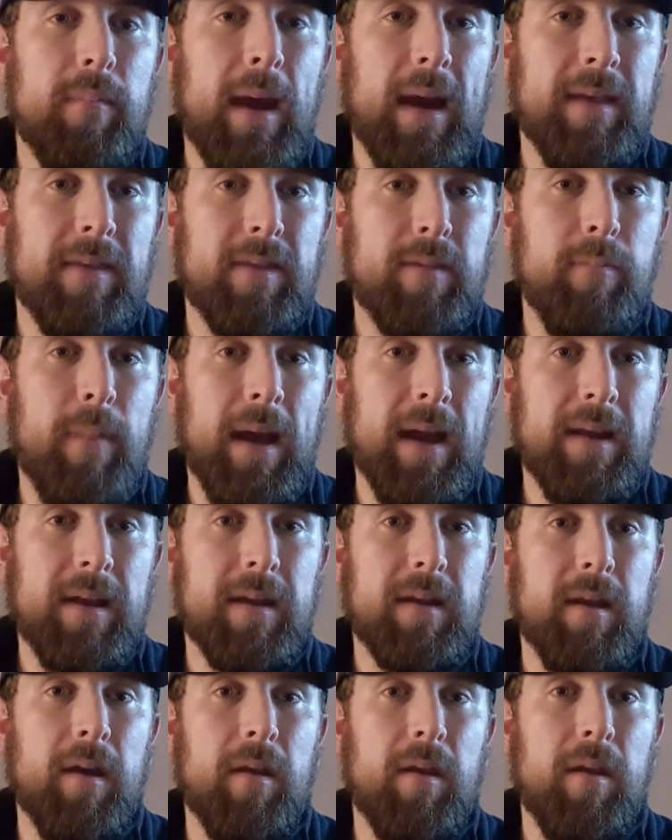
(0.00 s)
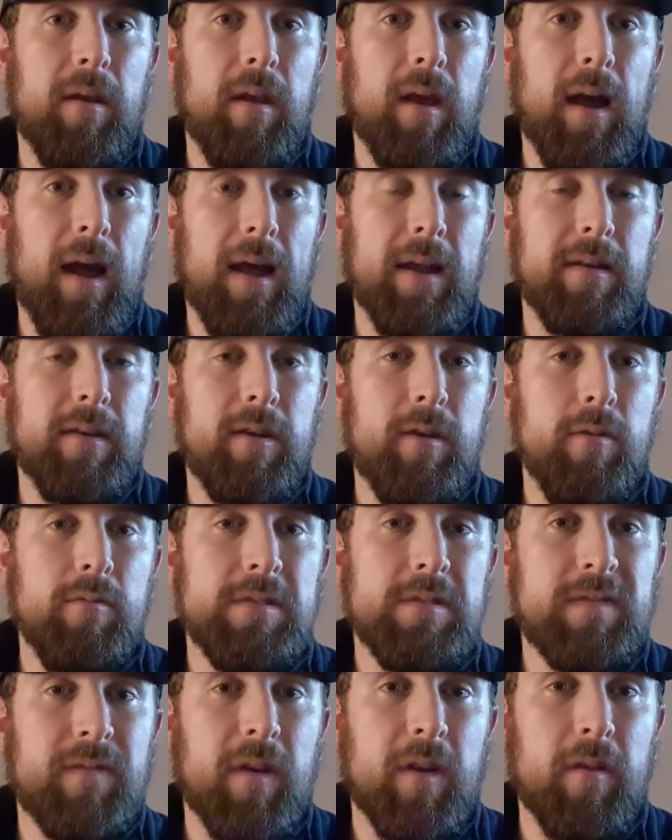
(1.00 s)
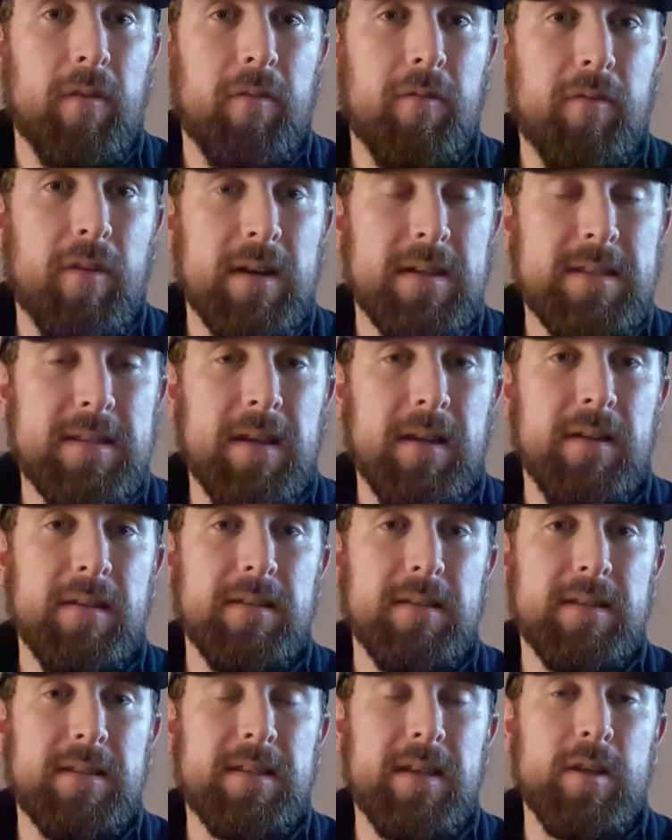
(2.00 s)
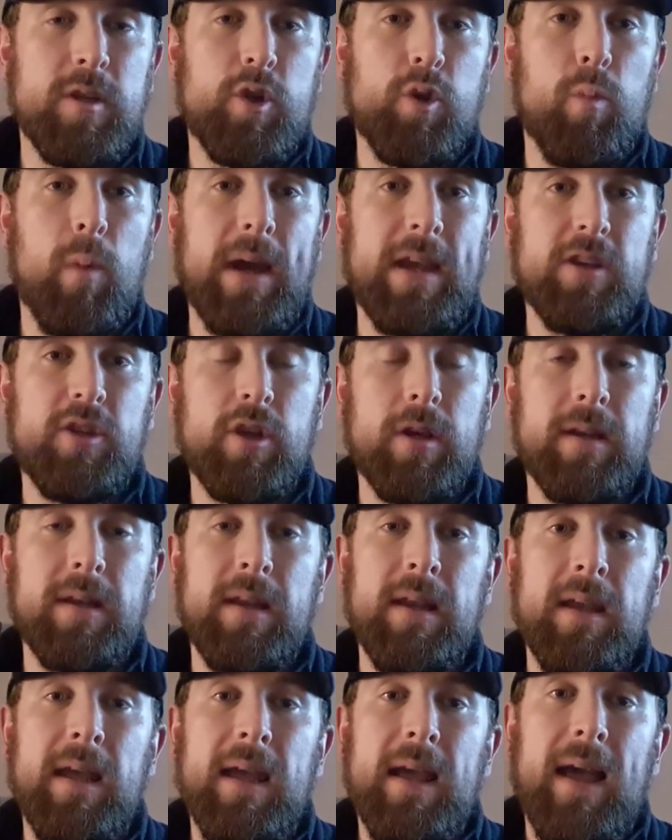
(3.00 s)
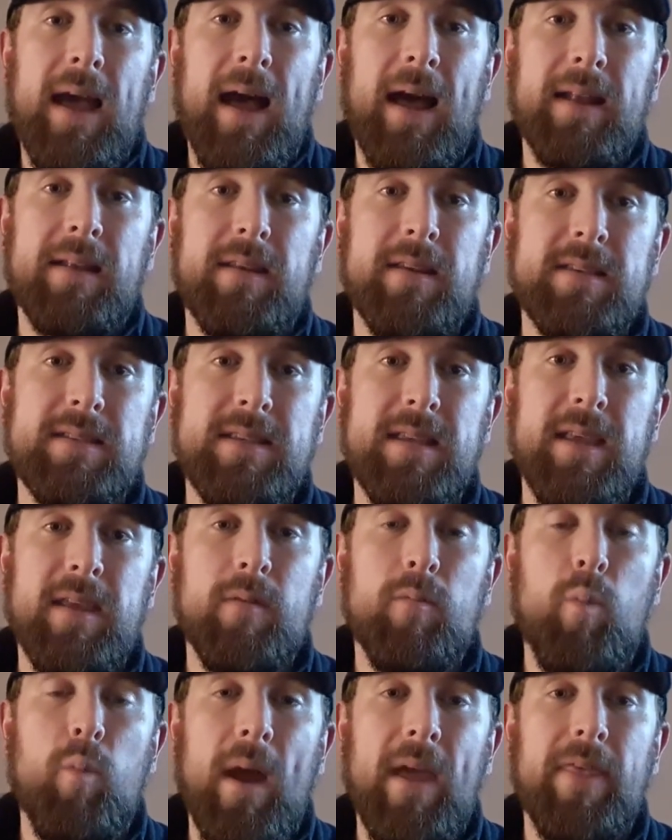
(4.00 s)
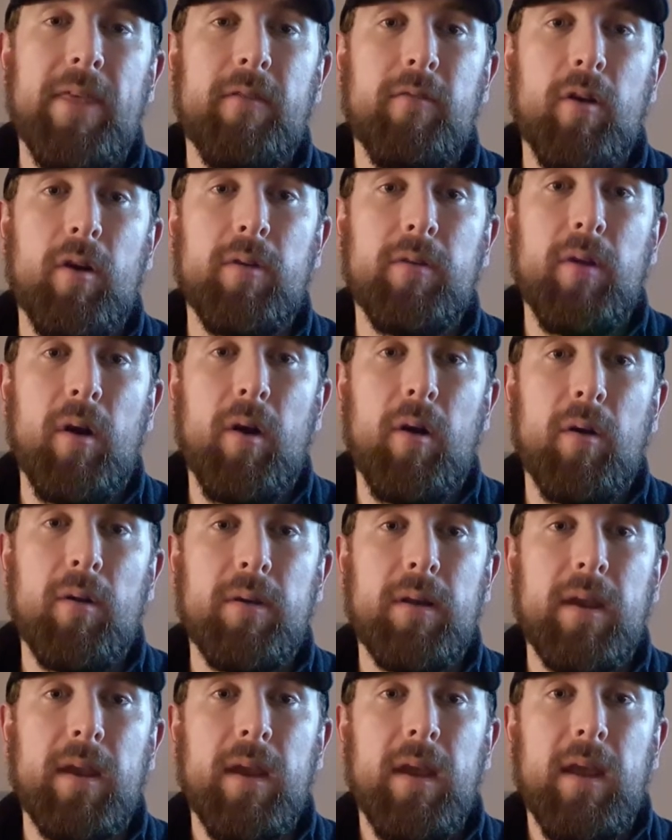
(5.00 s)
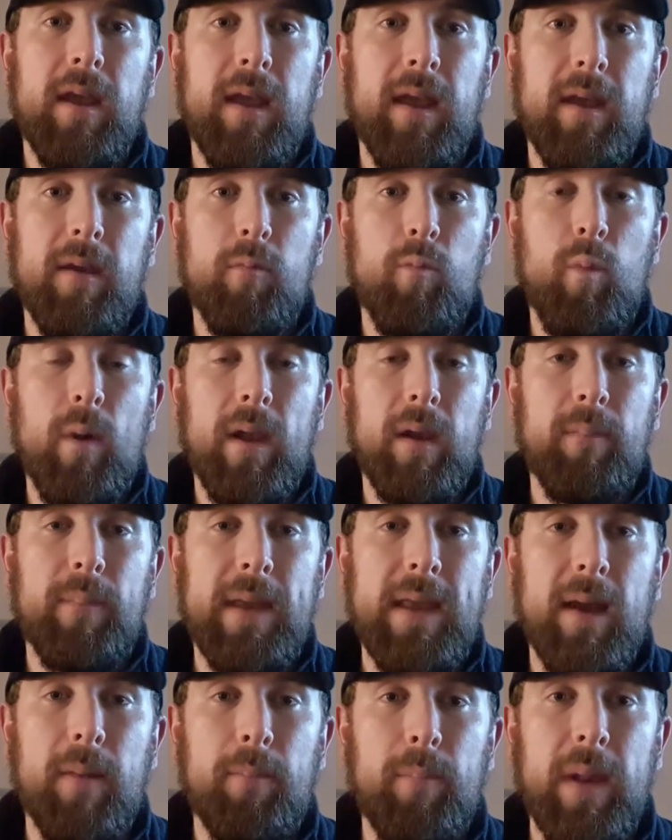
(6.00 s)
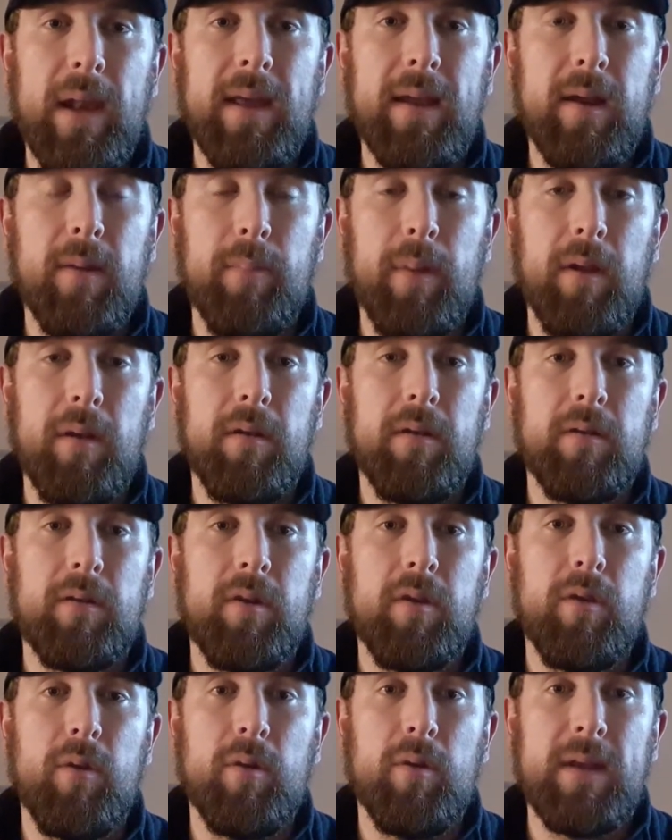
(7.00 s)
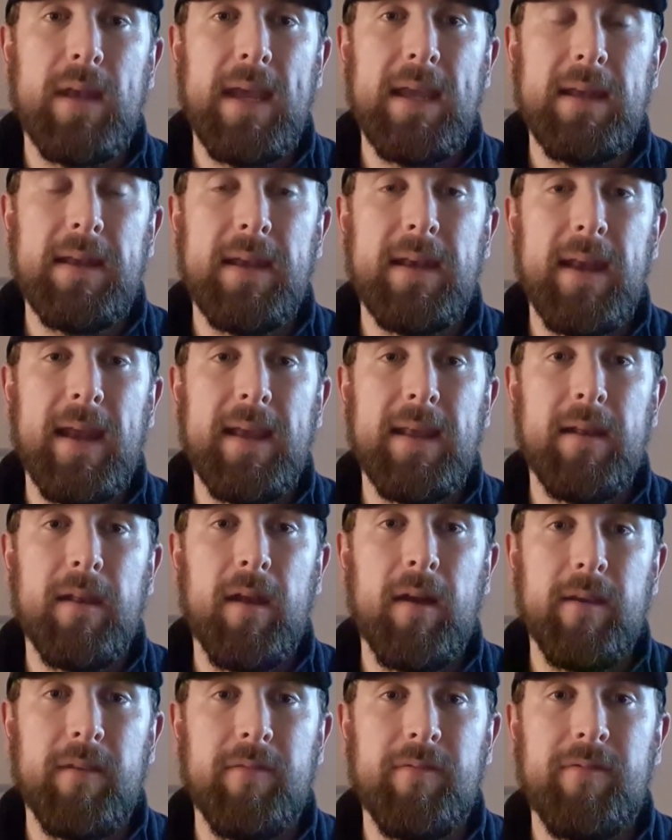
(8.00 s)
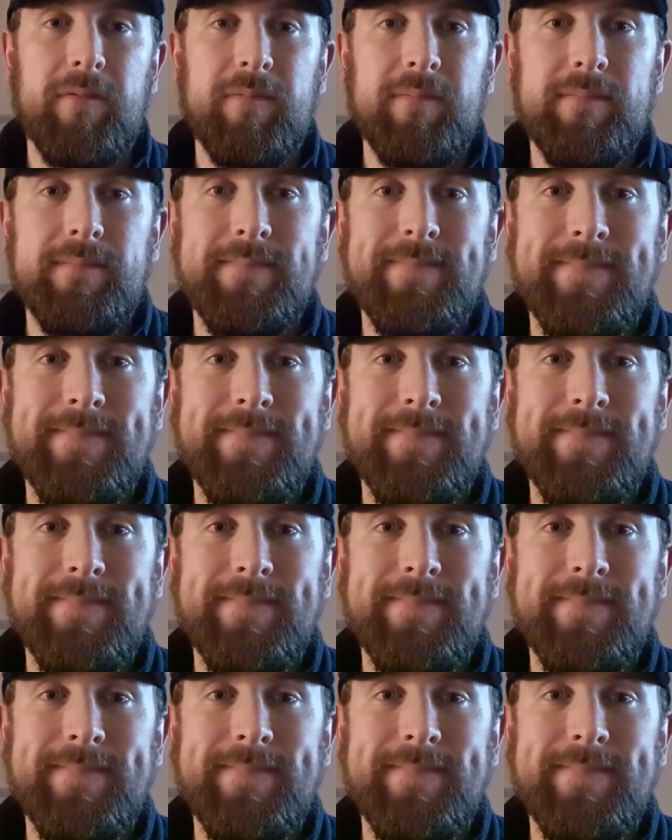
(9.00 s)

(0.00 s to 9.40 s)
mathematical and useful for a certain situation and to see whether or not it will be applicable to your day-to-day life.